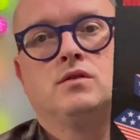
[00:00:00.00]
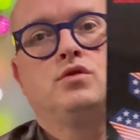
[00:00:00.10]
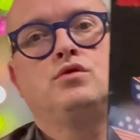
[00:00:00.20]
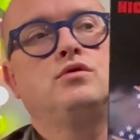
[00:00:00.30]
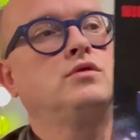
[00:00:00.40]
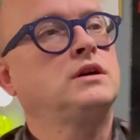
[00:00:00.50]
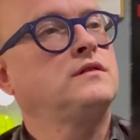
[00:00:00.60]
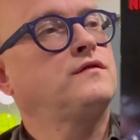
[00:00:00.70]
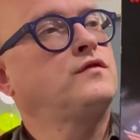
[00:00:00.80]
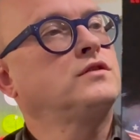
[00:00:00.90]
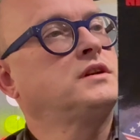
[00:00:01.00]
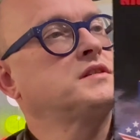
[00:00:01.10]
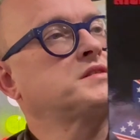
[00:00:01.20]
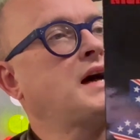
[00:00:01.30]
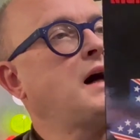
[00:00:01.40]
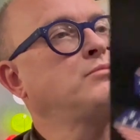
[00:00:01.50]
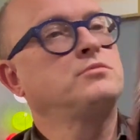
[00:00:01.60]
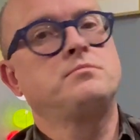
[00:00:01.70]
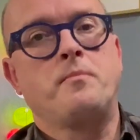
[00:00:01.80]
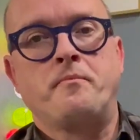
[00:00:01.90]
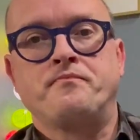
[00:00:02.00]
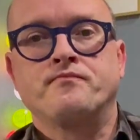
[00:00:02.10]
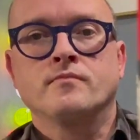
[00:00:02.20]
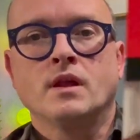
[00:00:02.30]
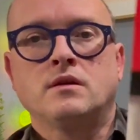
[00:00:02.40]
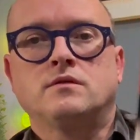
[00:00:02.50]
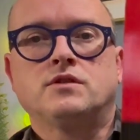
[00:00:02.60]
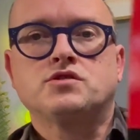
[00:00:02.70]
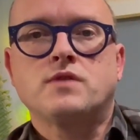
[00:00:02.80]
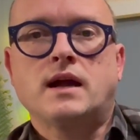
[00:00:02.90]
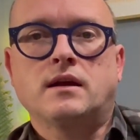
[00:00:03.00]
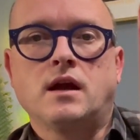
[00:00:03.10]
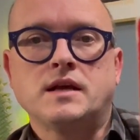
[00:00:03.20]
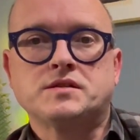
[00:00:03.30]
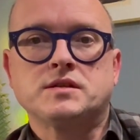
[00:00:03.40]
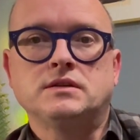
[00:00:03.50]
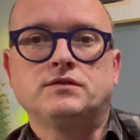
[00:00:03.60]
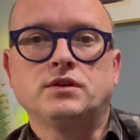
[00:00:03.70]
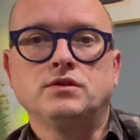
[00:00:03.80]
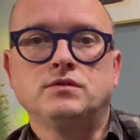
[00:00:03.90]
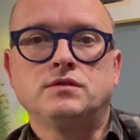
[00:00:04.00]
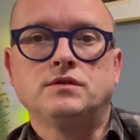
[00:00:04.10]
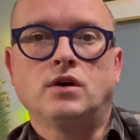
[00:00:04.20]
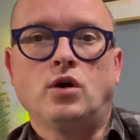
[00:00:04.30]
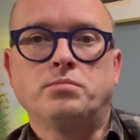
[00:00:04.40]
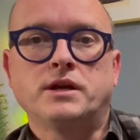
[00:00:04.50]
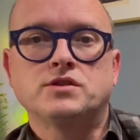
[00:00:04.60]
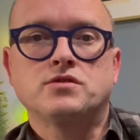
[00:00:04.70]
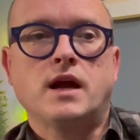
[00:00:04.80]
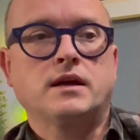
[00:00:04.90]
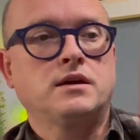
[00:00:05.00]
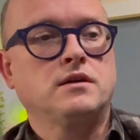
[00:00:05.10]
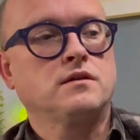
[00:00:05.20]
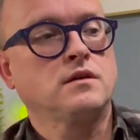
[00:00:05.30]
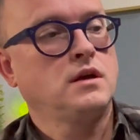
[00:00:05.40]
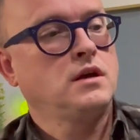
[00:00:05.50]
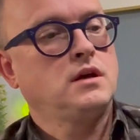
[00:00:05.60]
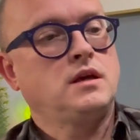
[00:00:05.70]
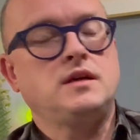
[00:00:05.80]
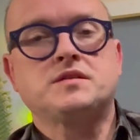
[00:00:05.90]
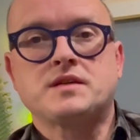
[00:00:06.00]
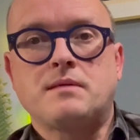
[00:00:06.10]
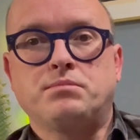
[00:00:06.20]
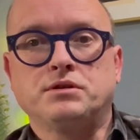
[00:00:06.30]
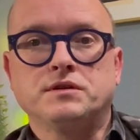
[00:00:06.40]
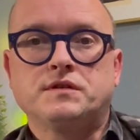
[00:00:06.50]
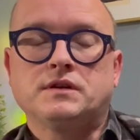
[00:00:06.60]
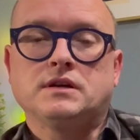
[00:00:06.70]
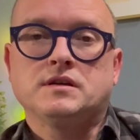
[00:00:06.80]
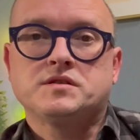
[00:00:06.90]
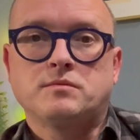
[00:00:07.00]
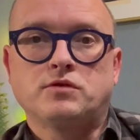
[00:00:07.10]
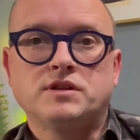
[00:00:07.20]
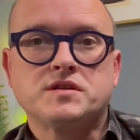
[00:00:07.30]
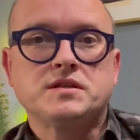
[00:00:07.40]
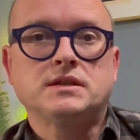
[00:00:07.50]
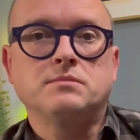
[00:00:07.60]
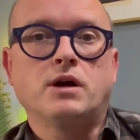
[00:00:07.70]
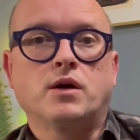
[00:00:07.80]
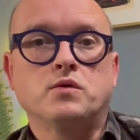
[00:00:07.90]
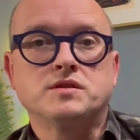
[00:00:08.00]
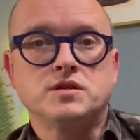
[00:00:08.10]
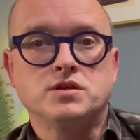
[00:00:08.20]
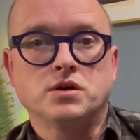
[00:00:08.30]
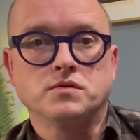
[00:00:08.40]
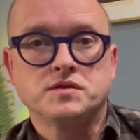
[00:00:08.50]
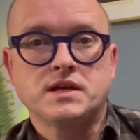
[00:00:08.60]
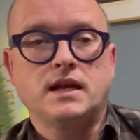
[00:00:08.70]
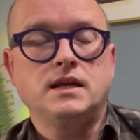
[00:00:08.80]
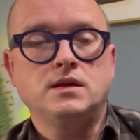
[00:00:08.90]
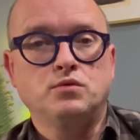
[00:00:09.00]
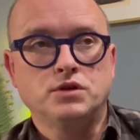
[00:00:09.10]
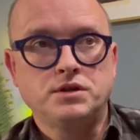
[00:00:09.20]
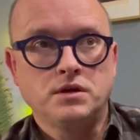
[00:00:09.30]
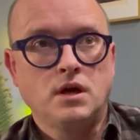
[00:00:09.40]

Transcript: who for this album, the track Night's Interlude, the opening track here, he sampled Summer in the City by Quincy Jones, and he would